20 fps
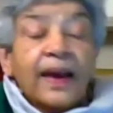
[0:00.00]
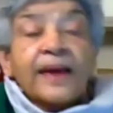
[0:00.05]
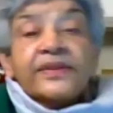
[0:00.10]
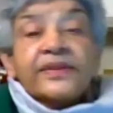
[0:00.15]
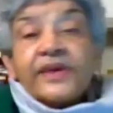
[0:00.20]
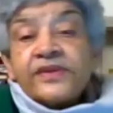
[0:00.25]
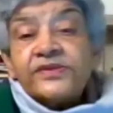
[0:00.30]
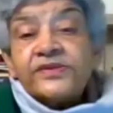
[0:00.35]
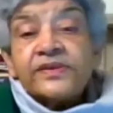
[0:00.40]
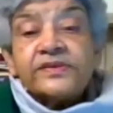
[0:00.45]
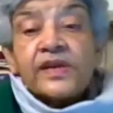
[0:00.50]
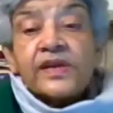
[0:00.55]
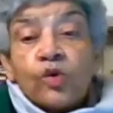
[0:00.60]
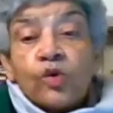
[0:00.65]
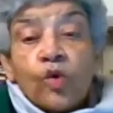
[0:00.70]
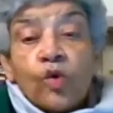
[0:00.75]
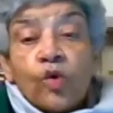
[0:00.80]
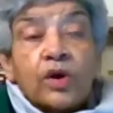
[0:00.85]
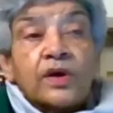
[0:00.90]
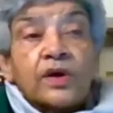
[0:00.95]
They said
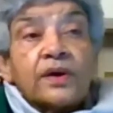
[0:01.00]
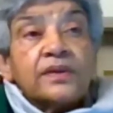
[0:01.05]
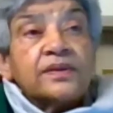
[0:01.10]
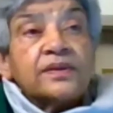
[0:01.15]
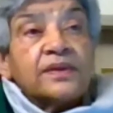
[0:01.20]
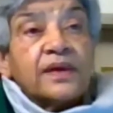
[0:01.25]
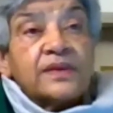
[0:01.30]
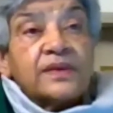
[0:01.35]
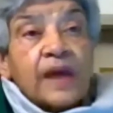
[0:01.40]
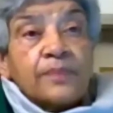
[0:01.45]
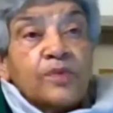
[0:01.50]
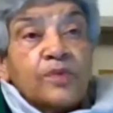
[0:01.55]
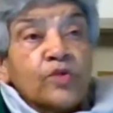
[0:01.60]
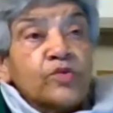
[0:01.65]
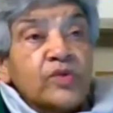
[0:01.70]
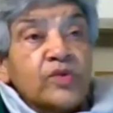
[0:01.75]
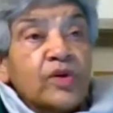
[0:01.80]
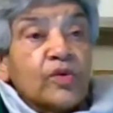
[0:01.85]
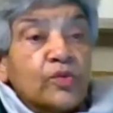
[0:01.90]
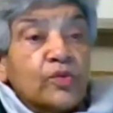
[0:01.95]
look, the
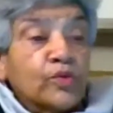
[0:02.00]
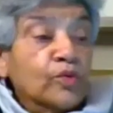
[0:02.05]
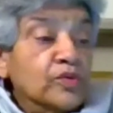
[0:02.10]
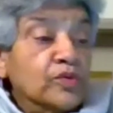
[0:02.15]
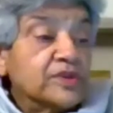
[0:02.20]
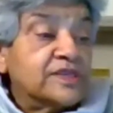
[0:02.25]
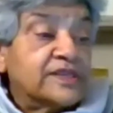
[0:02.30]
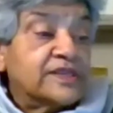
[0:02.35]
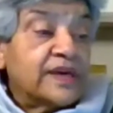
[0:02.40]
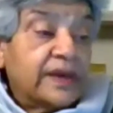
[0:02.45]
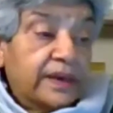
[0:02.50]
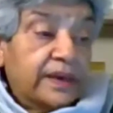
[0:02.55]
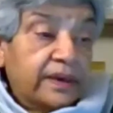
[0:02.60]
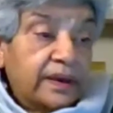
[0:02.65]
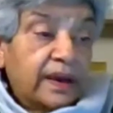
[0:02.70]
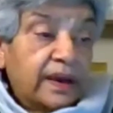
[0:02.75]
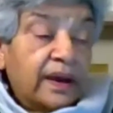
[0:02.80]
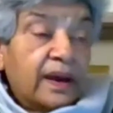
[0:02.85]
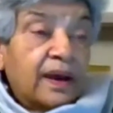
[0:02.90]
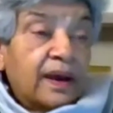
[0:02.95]
WTO rules say
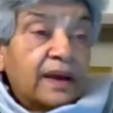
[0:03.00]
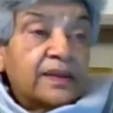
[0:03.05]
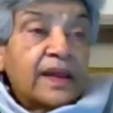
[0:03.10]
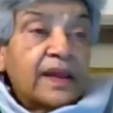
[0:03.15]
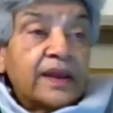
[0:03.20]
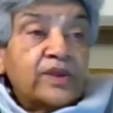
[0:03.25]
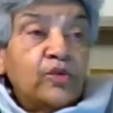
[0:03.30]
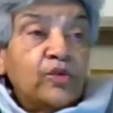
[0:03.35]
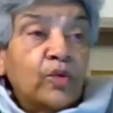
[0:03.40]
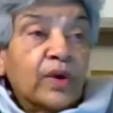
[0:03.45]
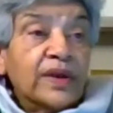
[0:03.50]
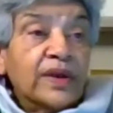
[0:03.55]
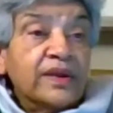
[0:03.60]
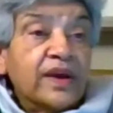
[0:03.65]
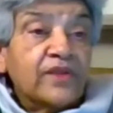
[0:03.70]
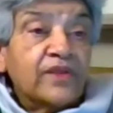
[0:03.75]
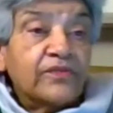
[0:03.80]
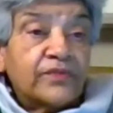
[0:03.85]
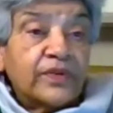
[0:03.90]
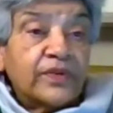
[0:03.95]
that you
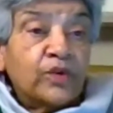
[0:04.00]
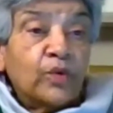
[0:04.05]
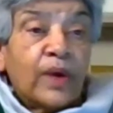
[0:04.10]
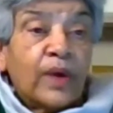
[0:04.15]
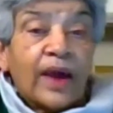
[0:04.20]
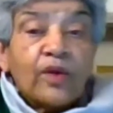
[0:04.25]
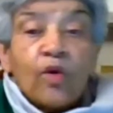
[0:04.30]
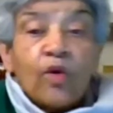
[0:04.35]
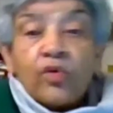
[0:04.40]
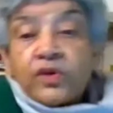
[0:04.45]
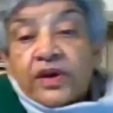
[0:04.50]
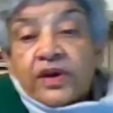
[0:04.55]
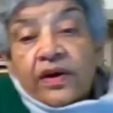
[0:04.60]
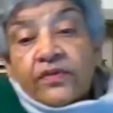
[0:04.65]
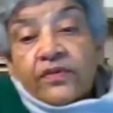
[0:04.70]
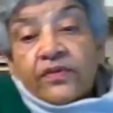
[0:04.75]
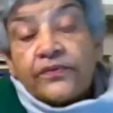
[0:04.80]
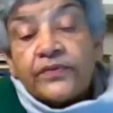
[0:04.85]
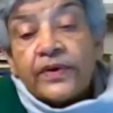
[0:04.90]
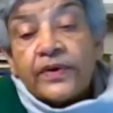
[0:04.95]
cannot
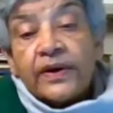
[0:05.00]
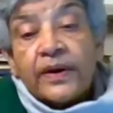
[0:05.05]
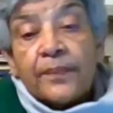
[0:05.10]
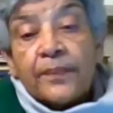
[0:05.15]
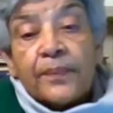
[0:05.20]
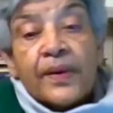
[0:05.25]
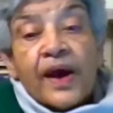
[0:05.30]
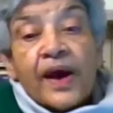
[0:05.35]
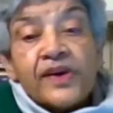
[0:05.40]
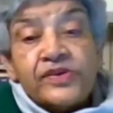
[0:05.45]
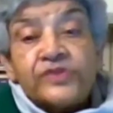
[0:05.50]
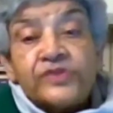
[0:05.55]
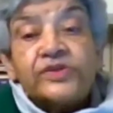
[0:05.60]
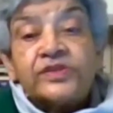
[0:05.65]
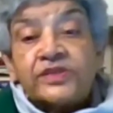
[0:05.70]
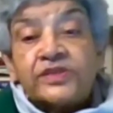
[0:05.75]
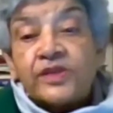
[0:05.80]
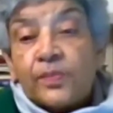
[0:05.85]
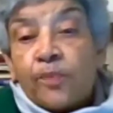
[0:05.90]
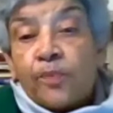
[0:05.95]
give
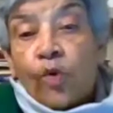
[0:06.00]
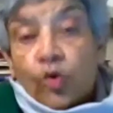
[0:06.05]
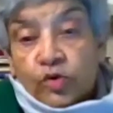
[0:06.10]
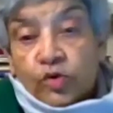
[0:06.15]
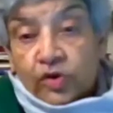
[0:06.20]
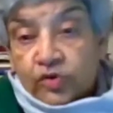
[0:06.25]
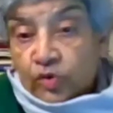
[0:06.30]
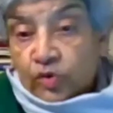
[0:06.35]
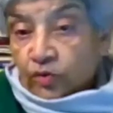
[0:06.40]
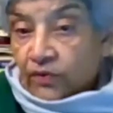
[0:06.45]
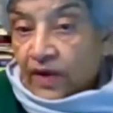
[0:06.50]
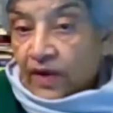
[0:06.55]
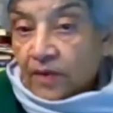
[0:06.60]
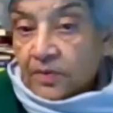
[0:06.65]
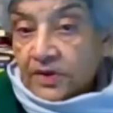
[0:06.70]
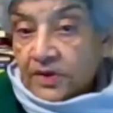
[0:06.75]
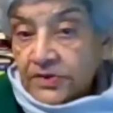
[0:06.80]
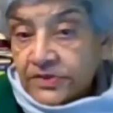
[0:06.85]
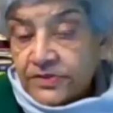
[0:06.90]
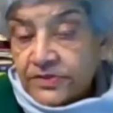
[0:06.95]
price support to
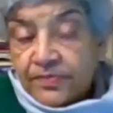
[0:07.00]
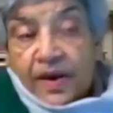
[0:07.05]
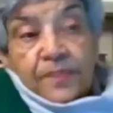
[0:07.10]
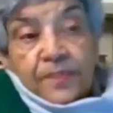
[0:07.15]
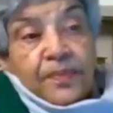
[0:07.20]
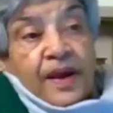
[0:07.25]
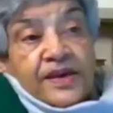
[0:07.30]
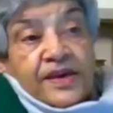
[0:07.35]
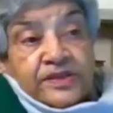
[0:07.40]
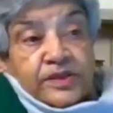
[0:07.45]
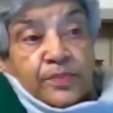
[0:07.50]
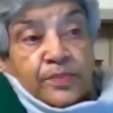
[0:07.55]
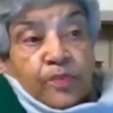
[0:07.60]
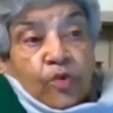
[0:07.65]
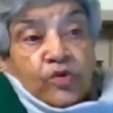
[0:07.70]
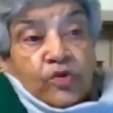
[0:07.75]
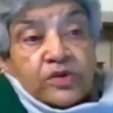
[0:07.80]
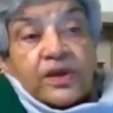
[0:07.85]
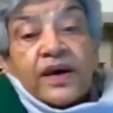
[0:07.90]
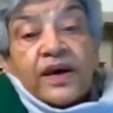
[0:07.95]
farmers. By price
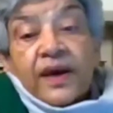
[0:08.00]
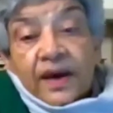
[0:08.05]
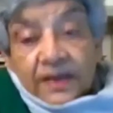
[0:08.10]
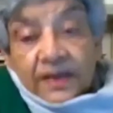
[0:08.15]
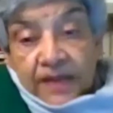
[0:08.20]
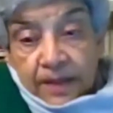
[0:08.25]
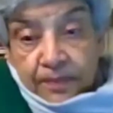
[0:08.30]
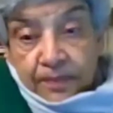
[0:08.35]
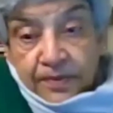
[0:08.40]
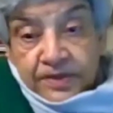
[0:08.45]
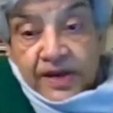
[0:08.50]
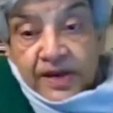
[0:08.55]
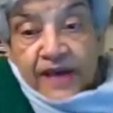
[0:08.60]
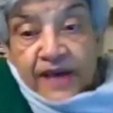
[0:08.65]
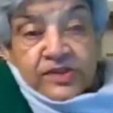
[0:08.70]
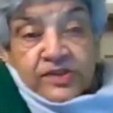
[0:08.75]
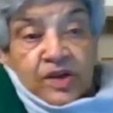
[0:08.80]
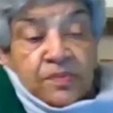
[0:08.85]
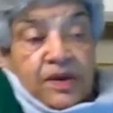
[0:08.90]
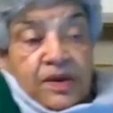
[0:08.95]
support, they
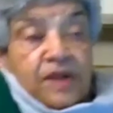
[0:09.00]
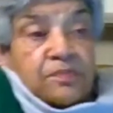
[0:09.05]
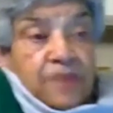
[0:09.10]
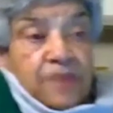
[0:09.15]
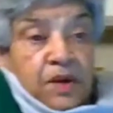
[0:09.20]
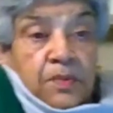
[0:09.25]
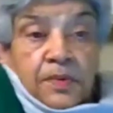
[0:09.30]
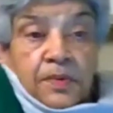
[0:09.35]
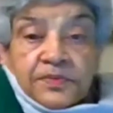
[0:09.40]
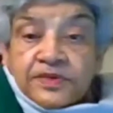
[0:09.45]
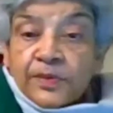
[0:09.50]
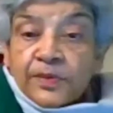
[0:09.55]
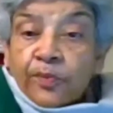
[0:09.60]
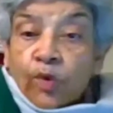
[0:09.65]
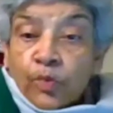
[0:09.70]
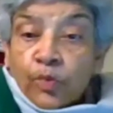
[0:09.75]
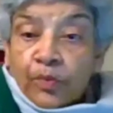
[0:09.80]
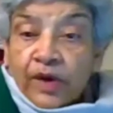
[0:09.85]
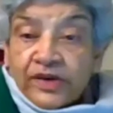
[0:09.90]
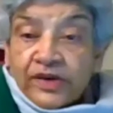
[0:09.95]
precisely mean minimum
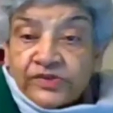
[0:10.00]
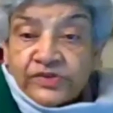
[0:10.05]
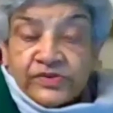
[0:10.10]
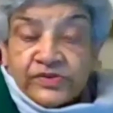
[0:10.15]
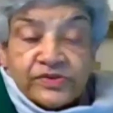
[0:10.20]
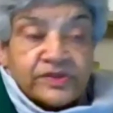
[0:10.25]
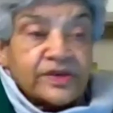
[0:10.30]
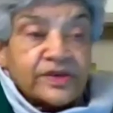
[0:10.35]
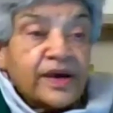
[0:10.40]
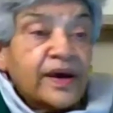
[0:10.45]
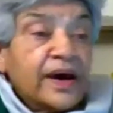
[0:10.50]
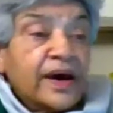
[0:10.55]
support prices.